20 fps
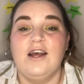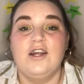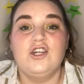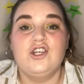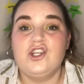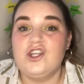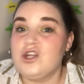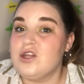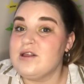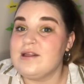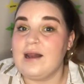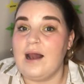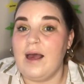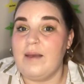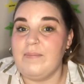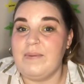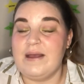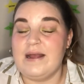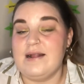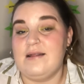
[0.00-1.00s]
just like
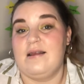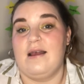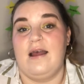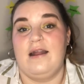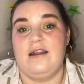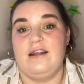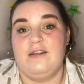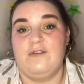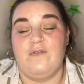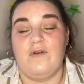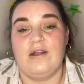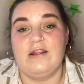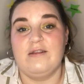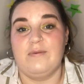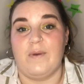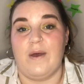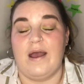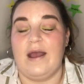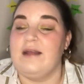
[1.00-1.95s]
Peter and his friends were